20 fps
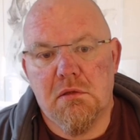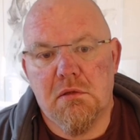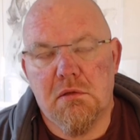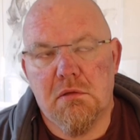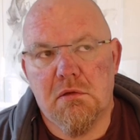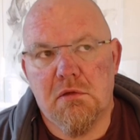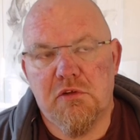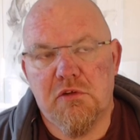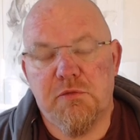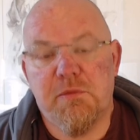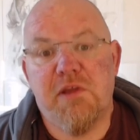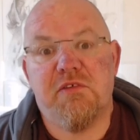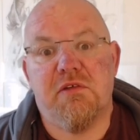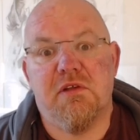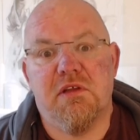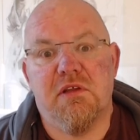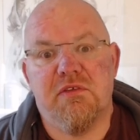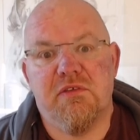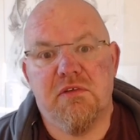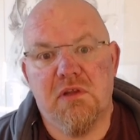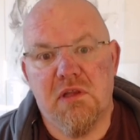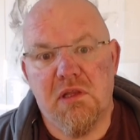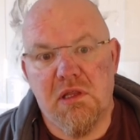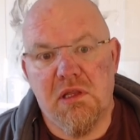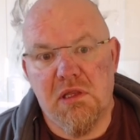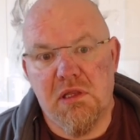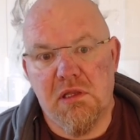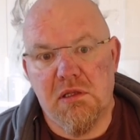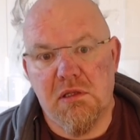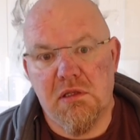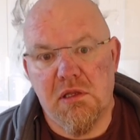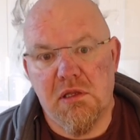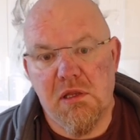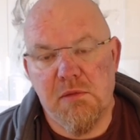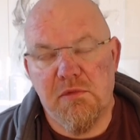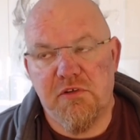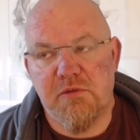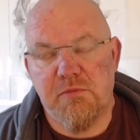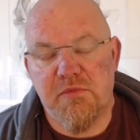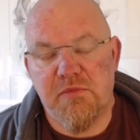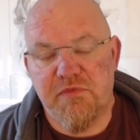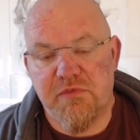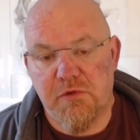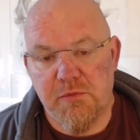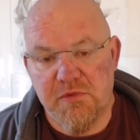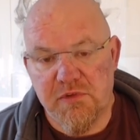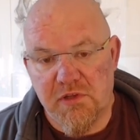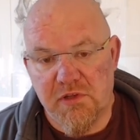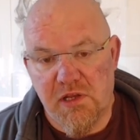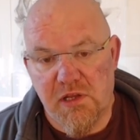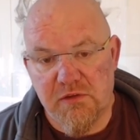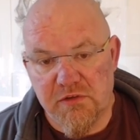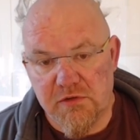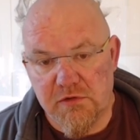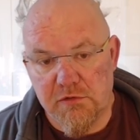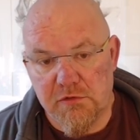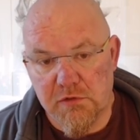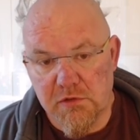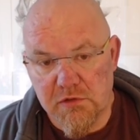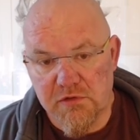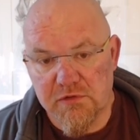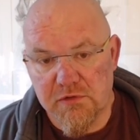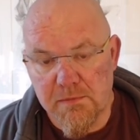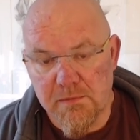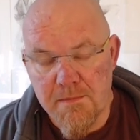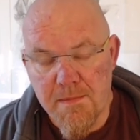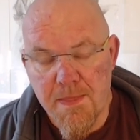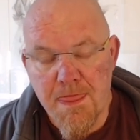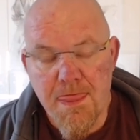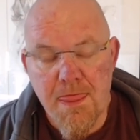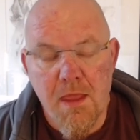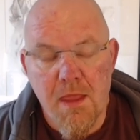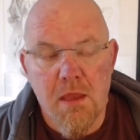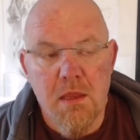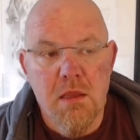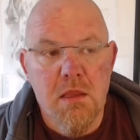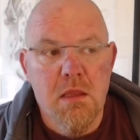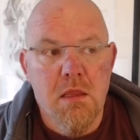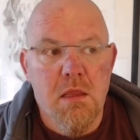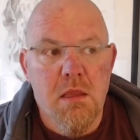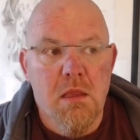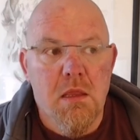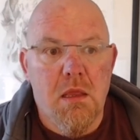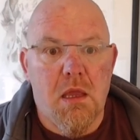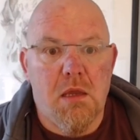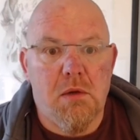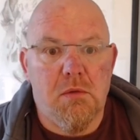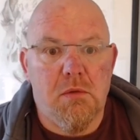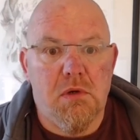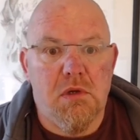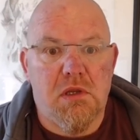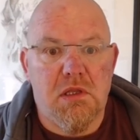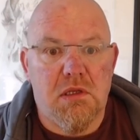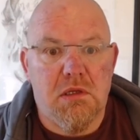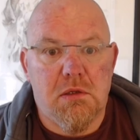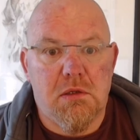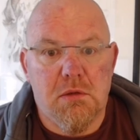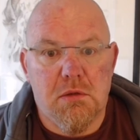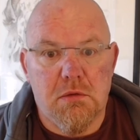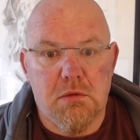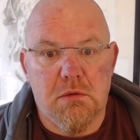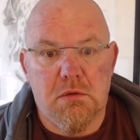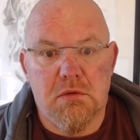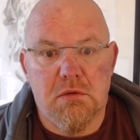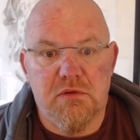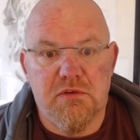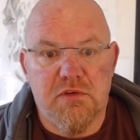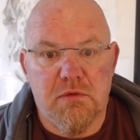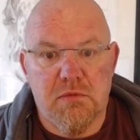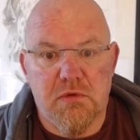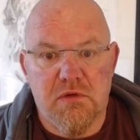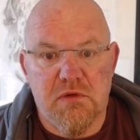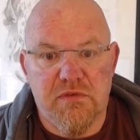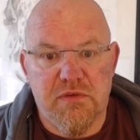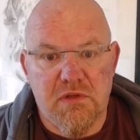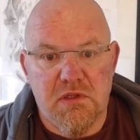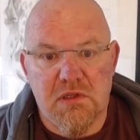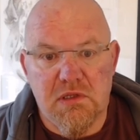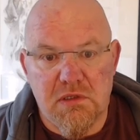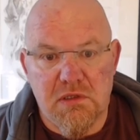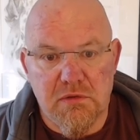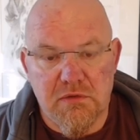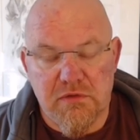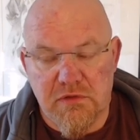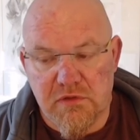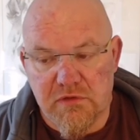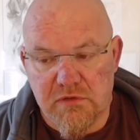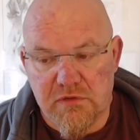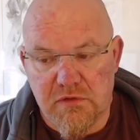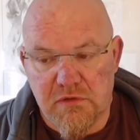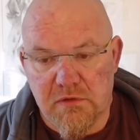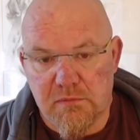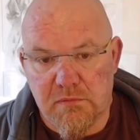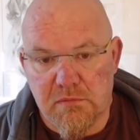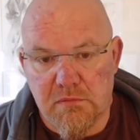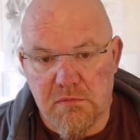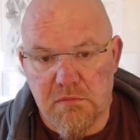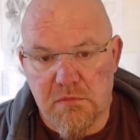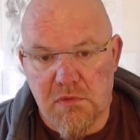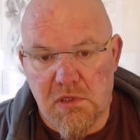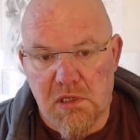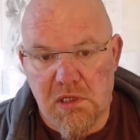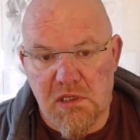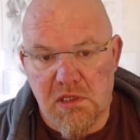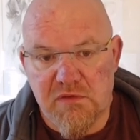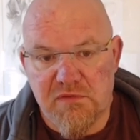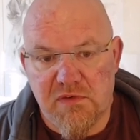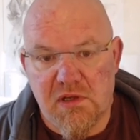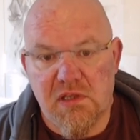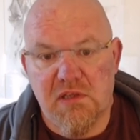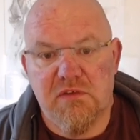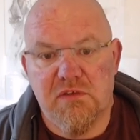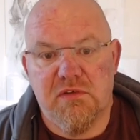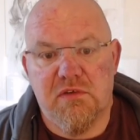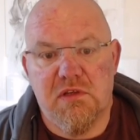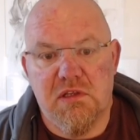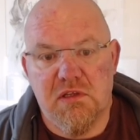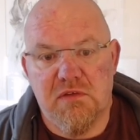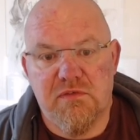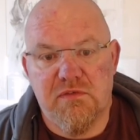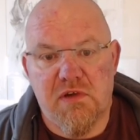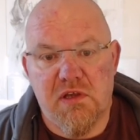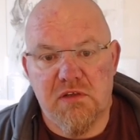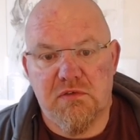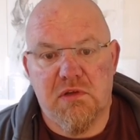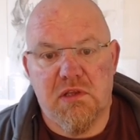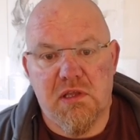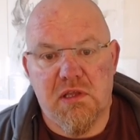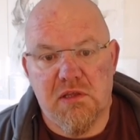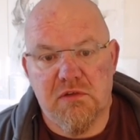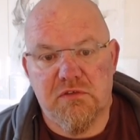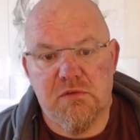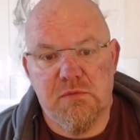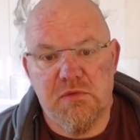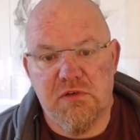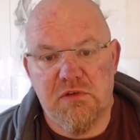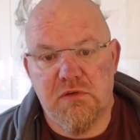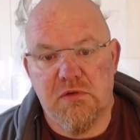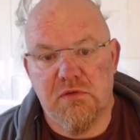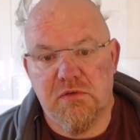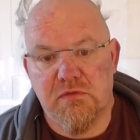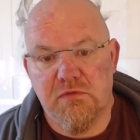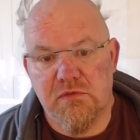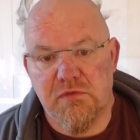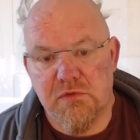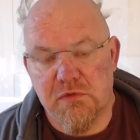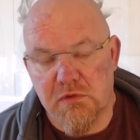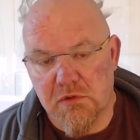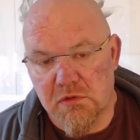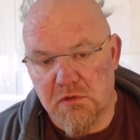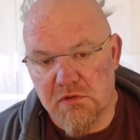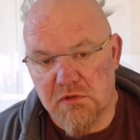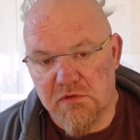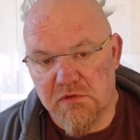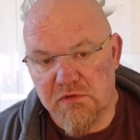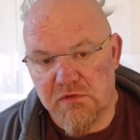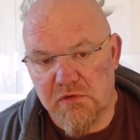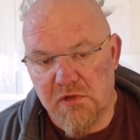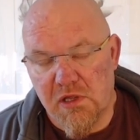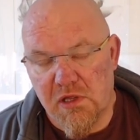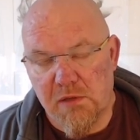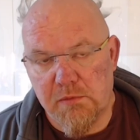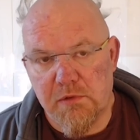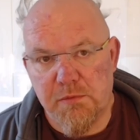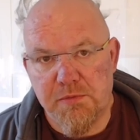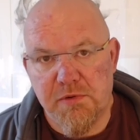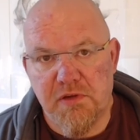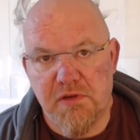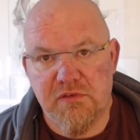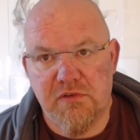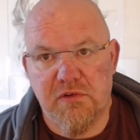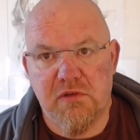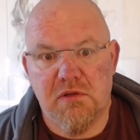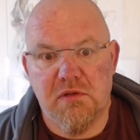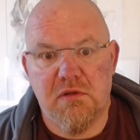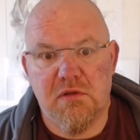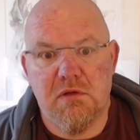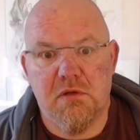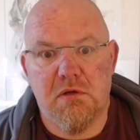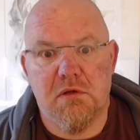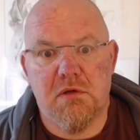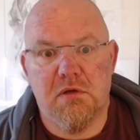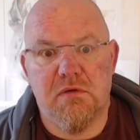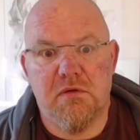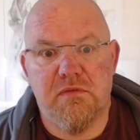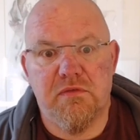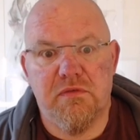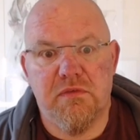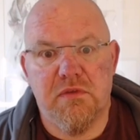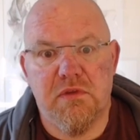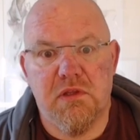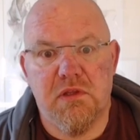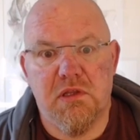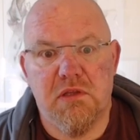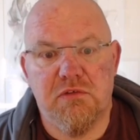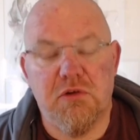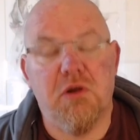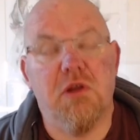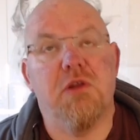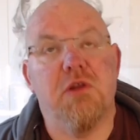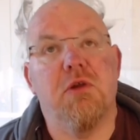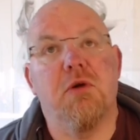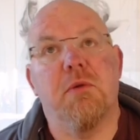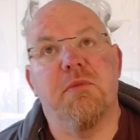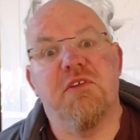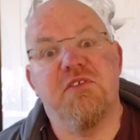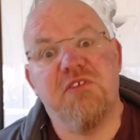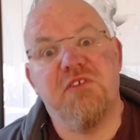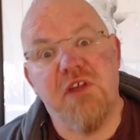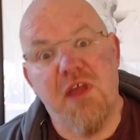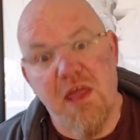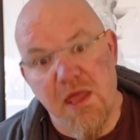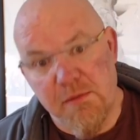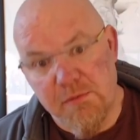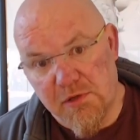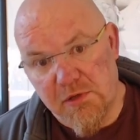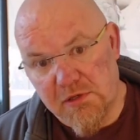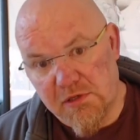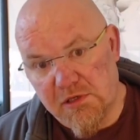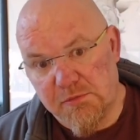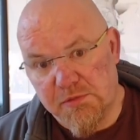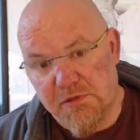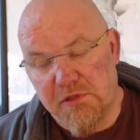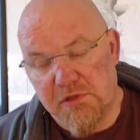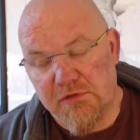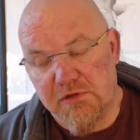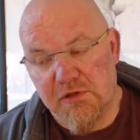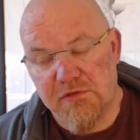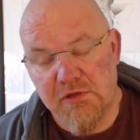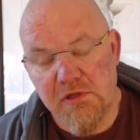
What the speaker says: specialist in image and performance enhancing drugs. I work in the courts, I work for the legal system, I advise the Advisory Council on Misuse of Drugs. I'm the president of the, I'm the chairman, I apologise.